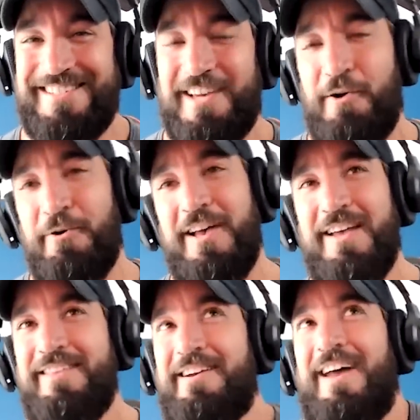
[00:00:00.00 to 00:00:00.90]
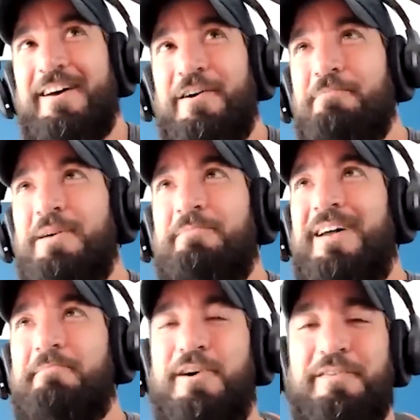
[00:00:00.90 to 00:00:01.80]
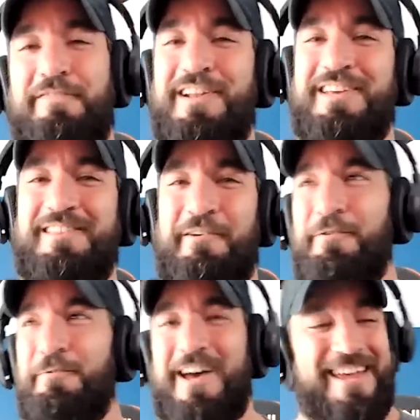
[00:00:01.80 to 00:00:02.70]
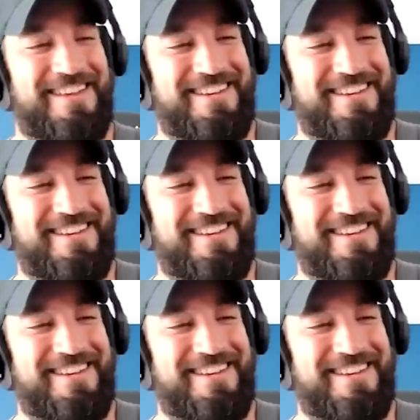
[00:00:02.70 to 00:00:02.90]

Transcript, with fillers: so Absolutely. they're kind of they're kind of both funny in their own way.